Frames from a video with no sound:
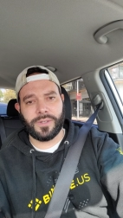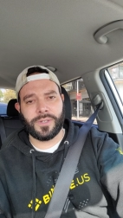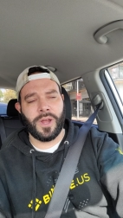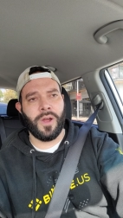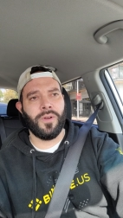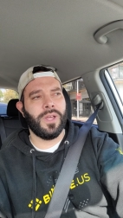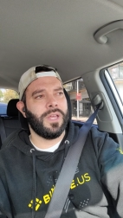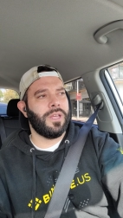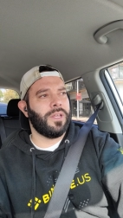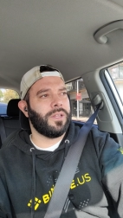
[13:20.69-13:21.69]
So
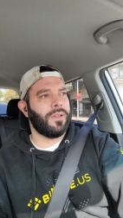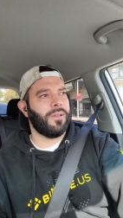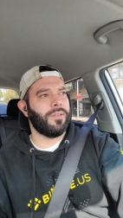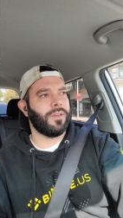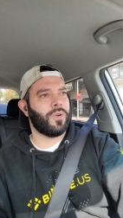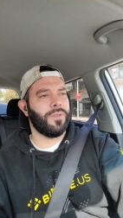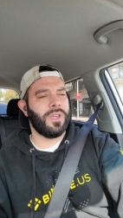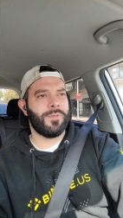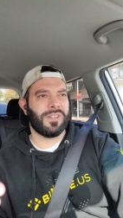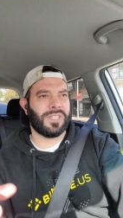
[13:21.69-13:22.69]
the cool
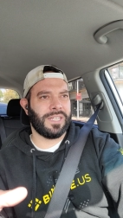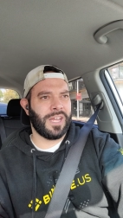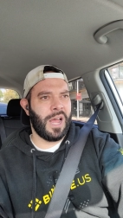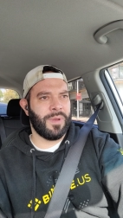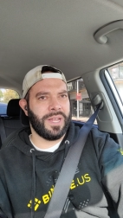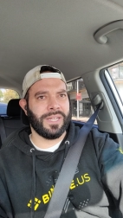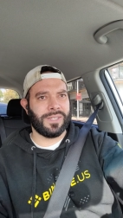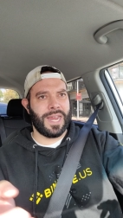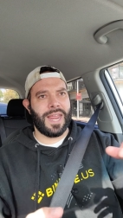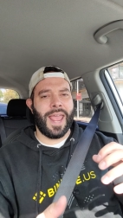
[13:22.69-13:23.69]
thing about Saitama,
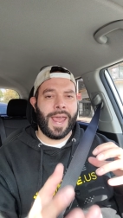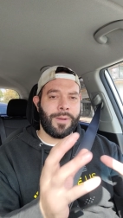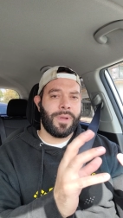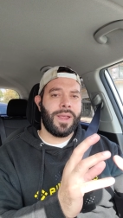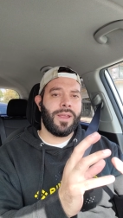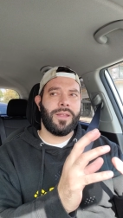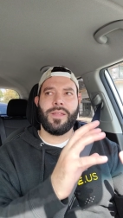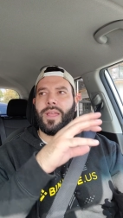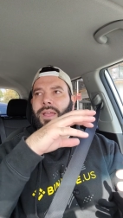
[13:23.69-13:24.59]
it's like anime